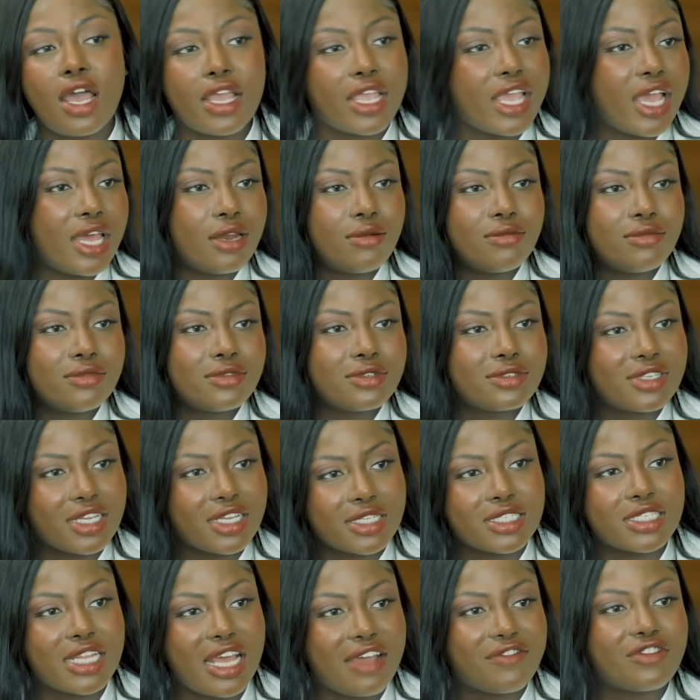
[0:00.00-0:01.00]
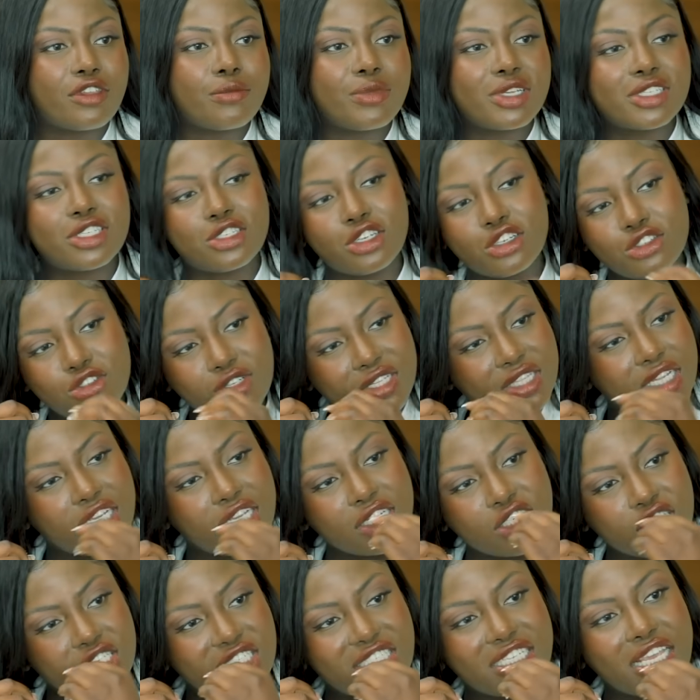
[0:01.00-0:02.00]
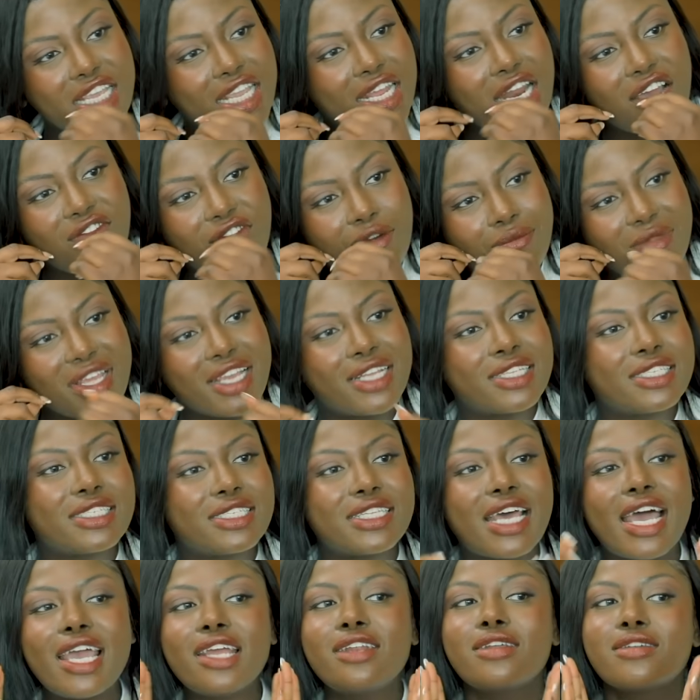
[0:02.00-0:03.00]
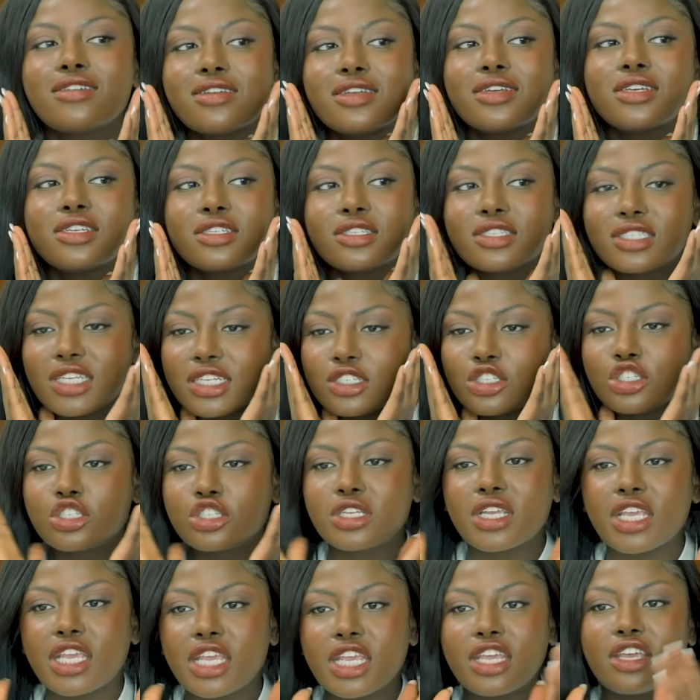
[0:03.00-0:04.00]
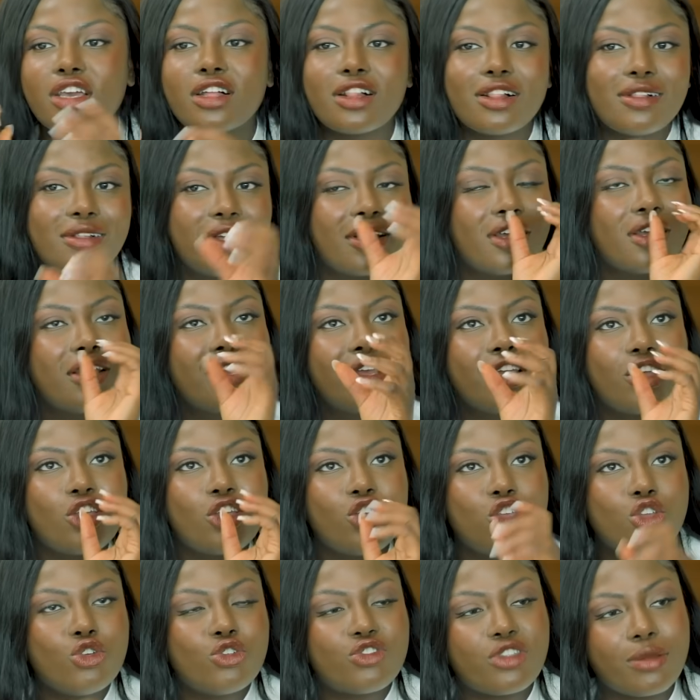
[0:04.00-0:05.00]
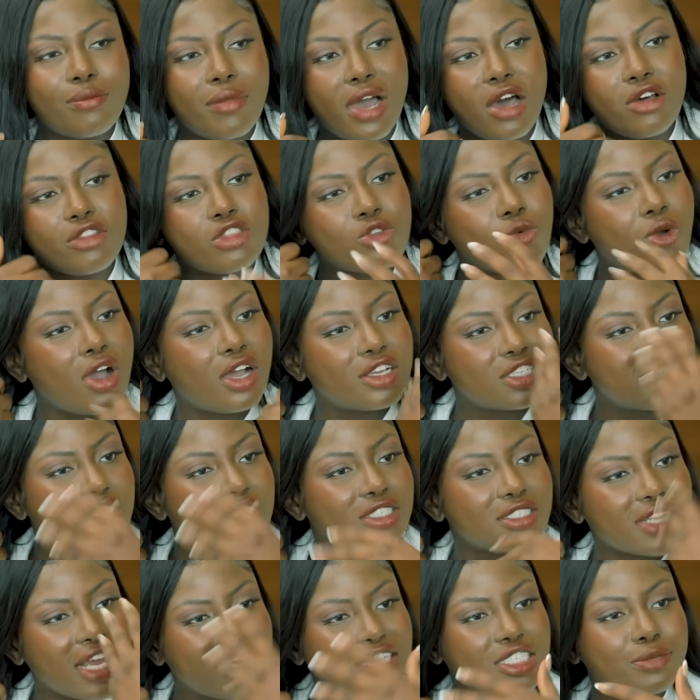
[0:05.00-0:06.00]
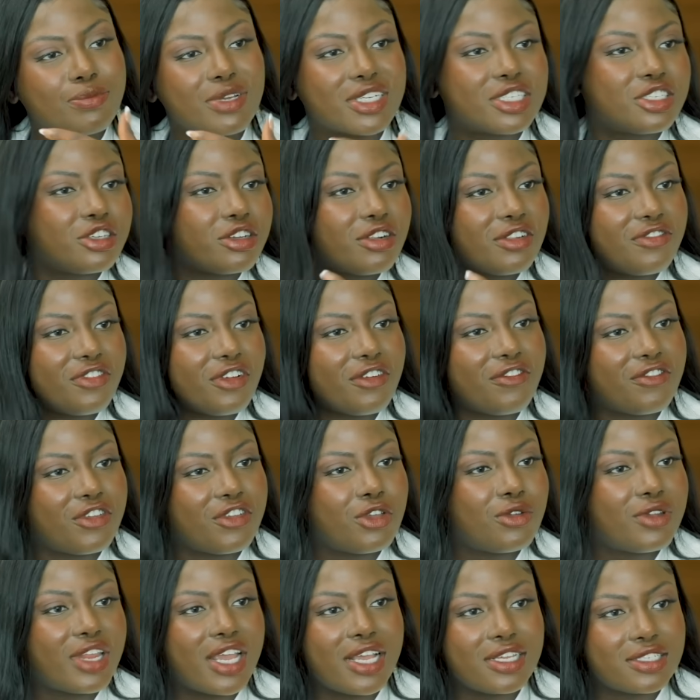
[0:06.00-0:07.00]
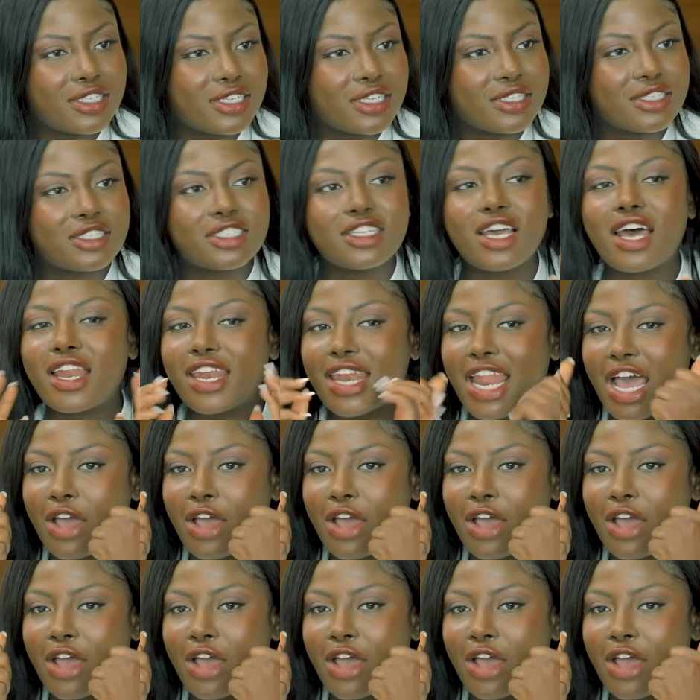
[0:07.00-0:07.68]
Again, it doesn't have to be surgery, they just take it out from the inside. Yeah. Stitch, heal, use a mouthwash, antibacterial for a few days and it's done.